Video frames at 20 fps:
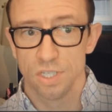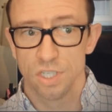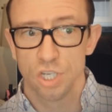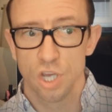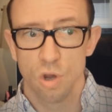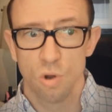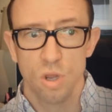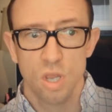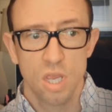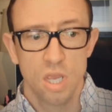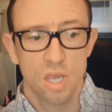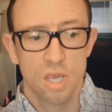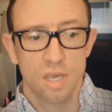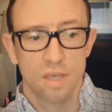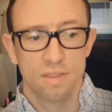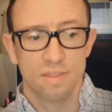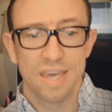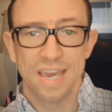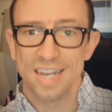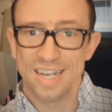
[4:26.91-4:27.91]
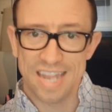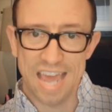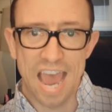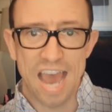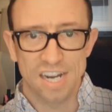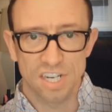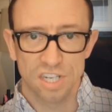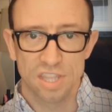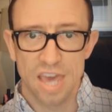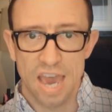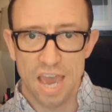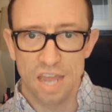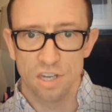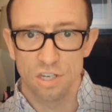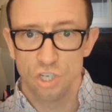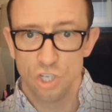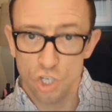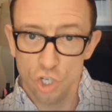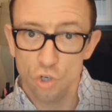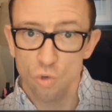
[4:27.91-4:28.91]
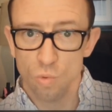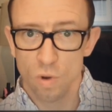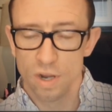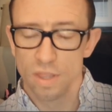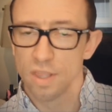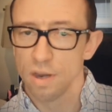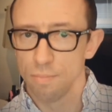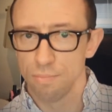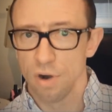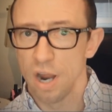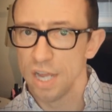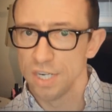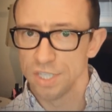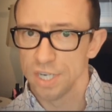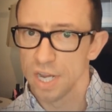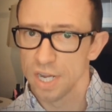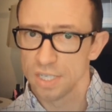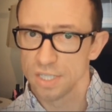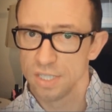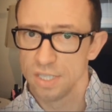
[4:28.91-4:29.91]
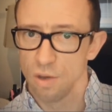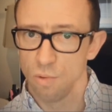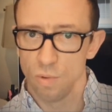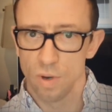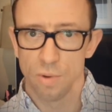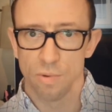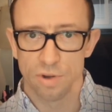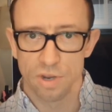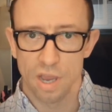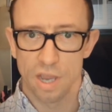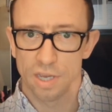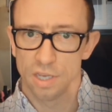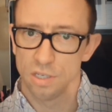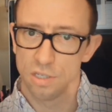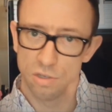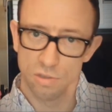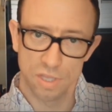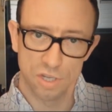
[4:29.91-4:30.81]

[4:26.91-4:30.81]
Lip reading: So they attached that to one of their projects that we were talking to.